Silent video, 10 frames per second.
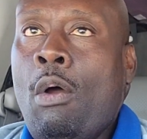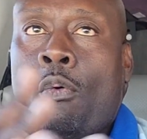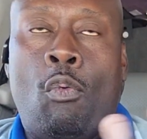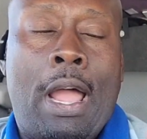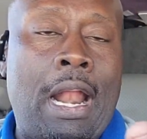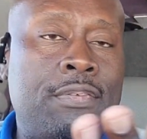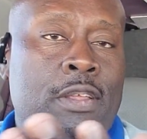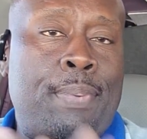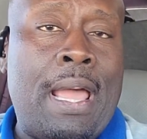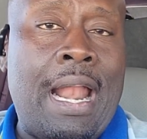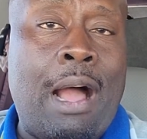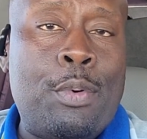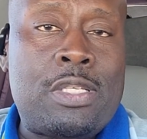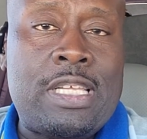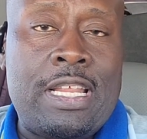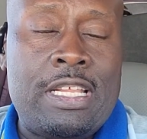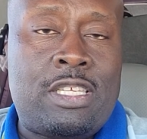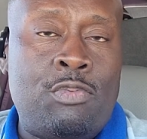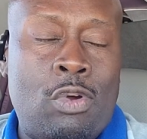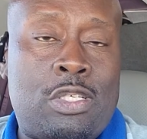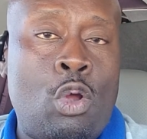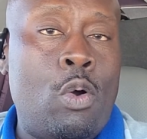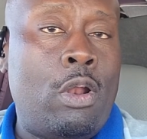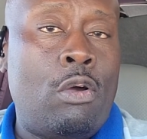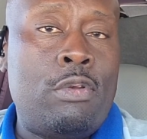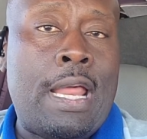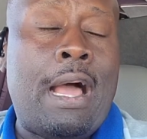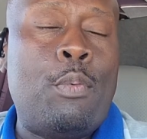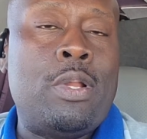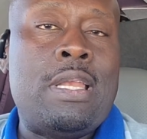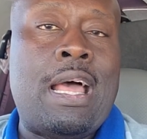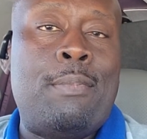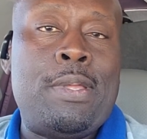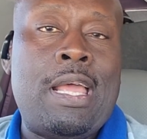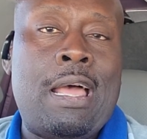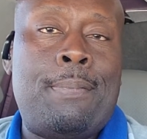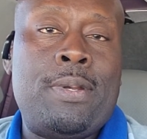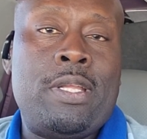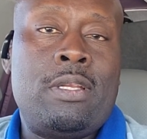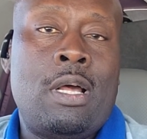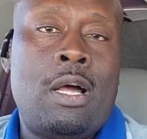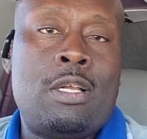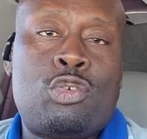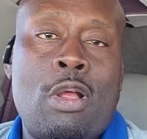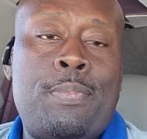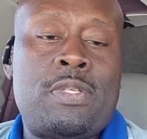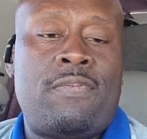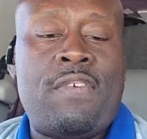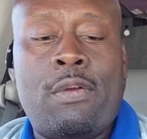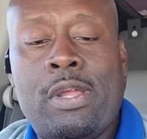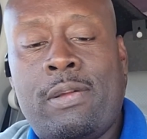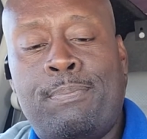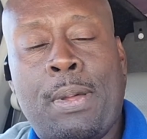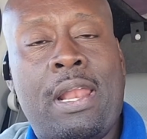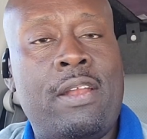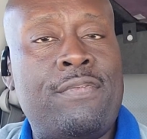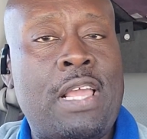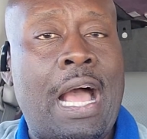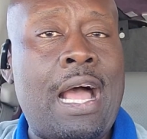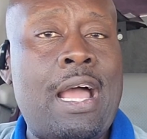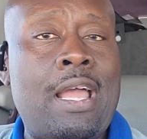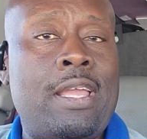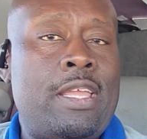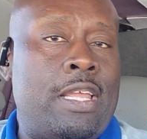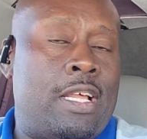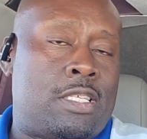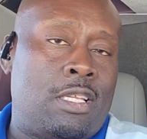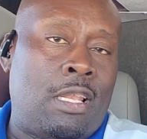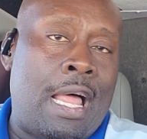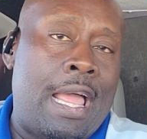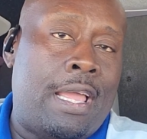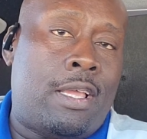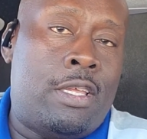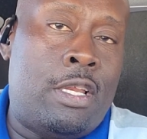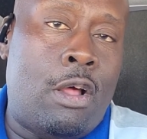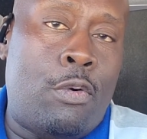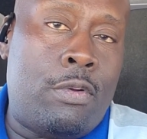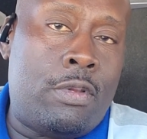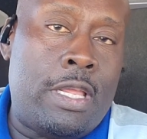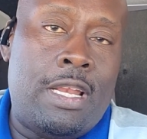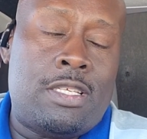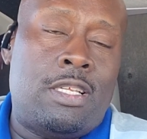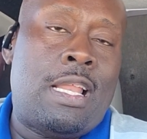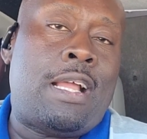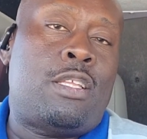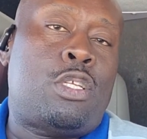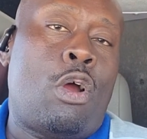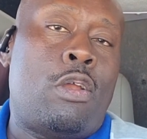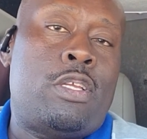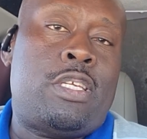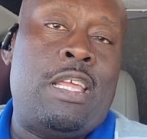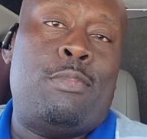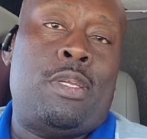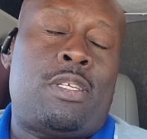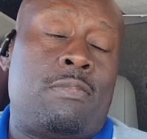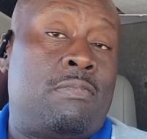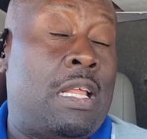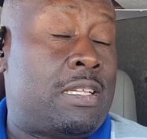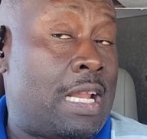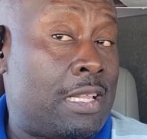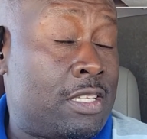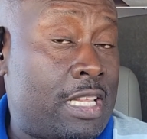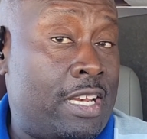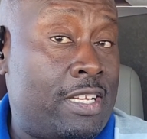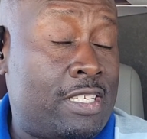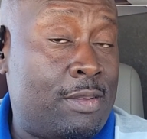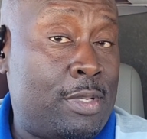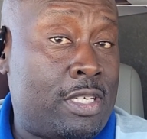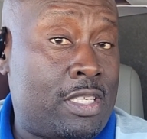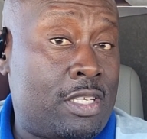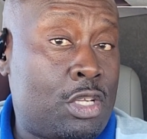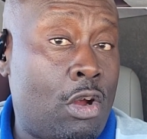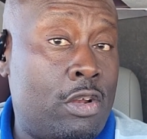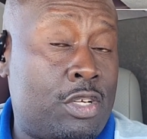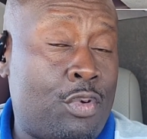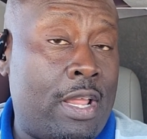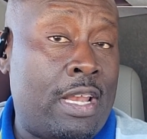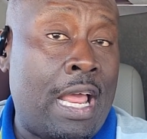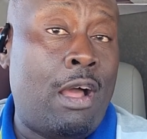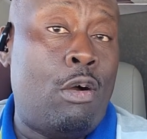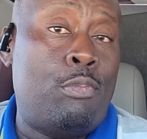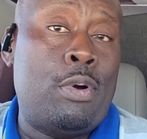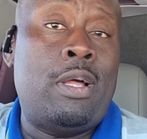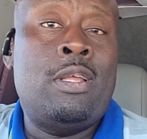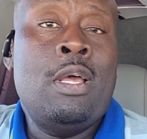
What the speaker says: Right off the bat, I would say what's going on now would not be happening. Trump is a very competitive guy. He doesn't like, a tarnished image. That's not to say that his image isn't tarnished right now, but